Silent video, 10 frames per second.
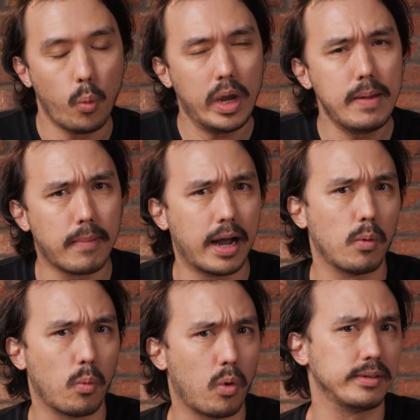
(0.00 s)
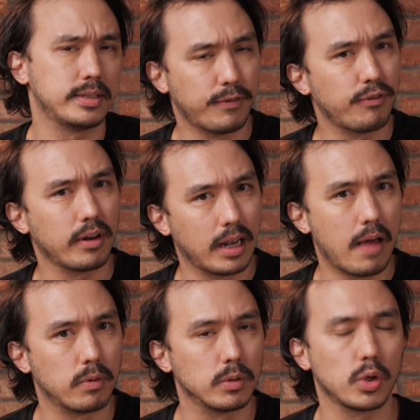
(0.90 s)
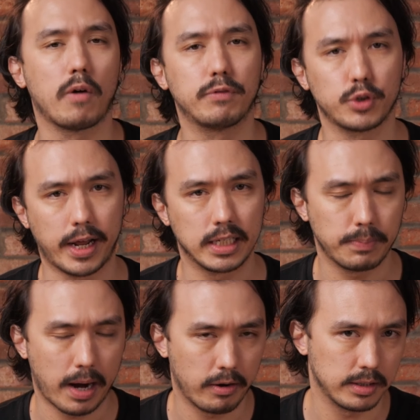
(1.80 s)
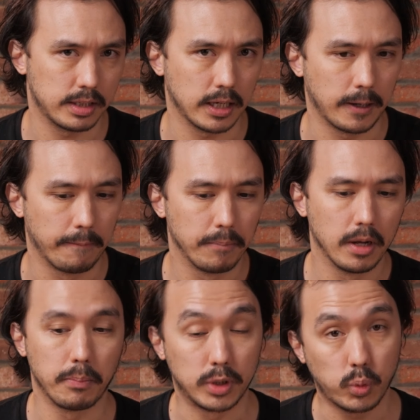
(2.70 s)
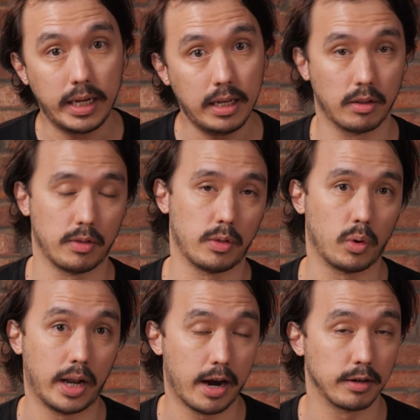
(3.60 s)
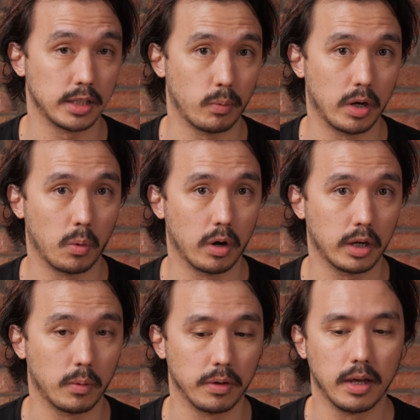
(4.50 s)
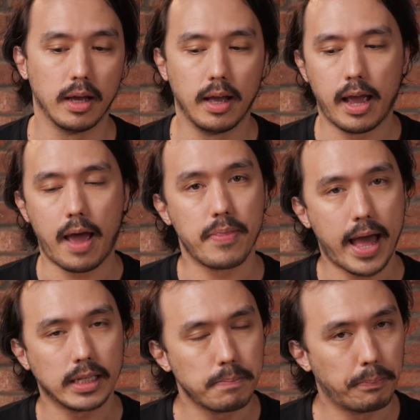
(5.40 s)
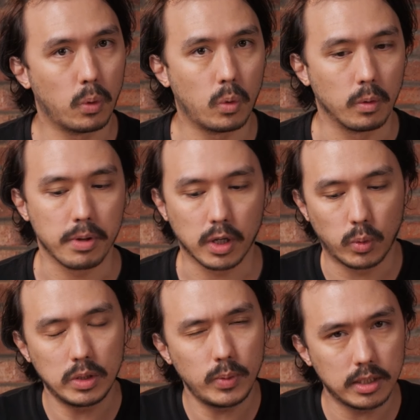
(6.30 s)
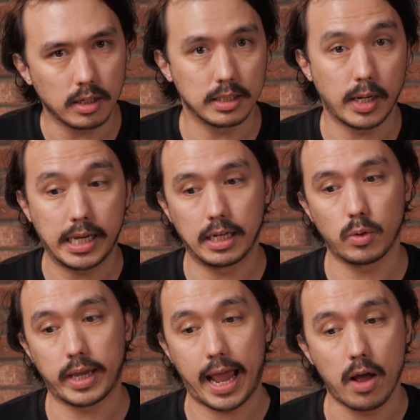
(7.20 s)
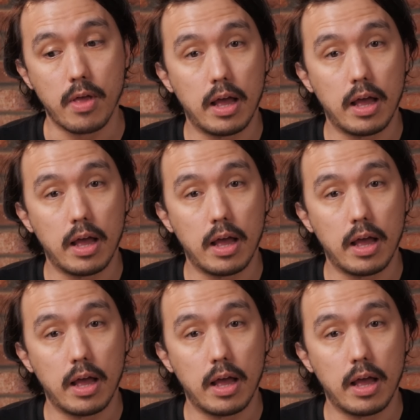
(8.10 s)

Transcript: We might want different levels of transparency between the layers that we are working with. And that's important because once we start to take into account